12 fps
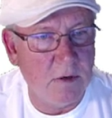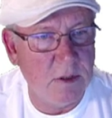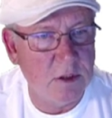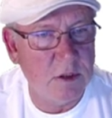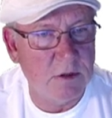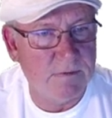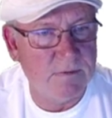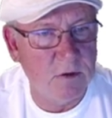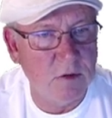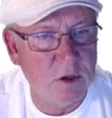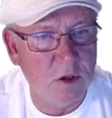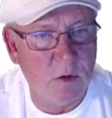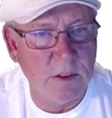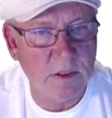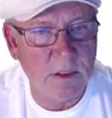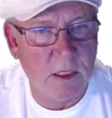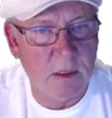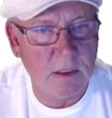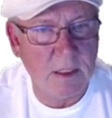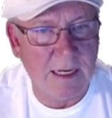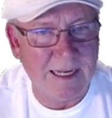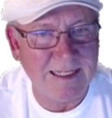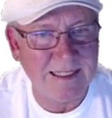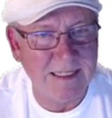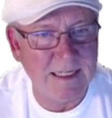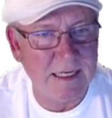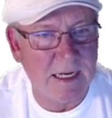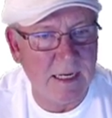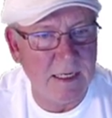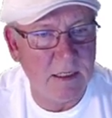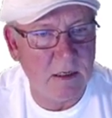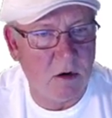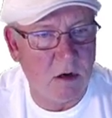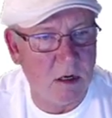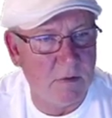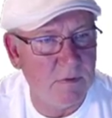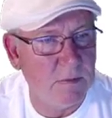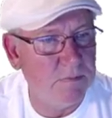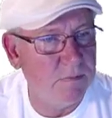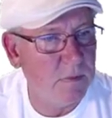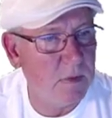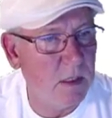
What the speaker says: These are the flue joints. They look nice and tight, all of them.